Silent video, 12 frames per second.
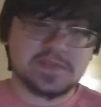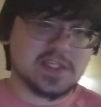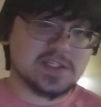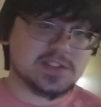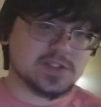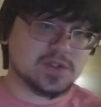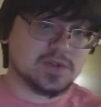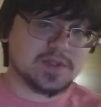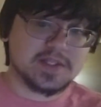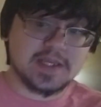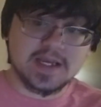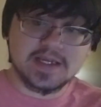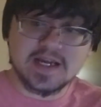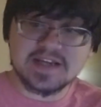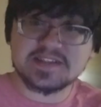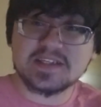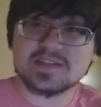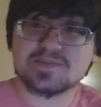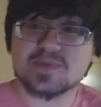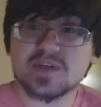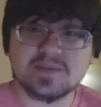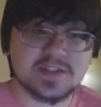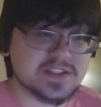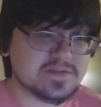So, yeah, guys, that's pretty
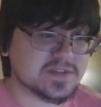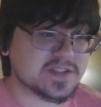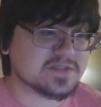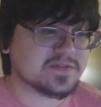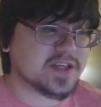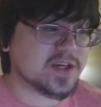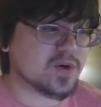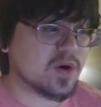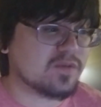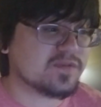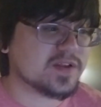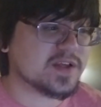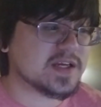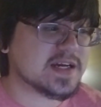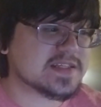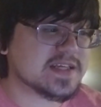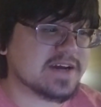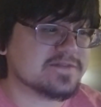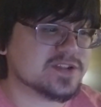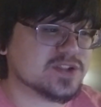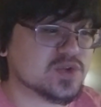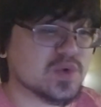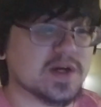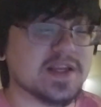much it for this video. Hopefully you guys have
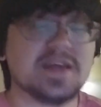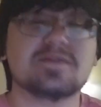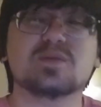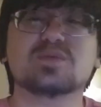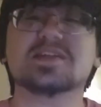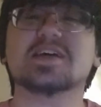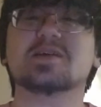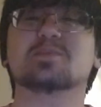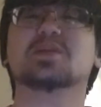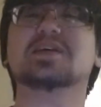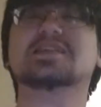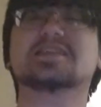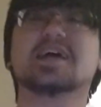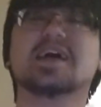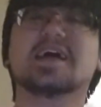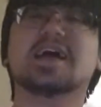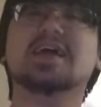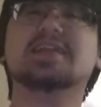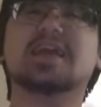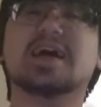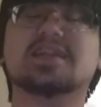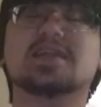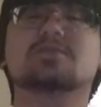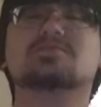enjoyed. If you did, please hit
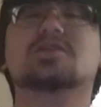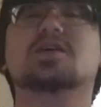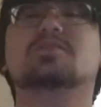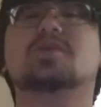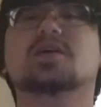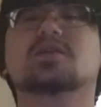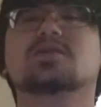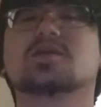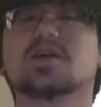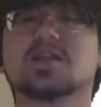that thumbs up button.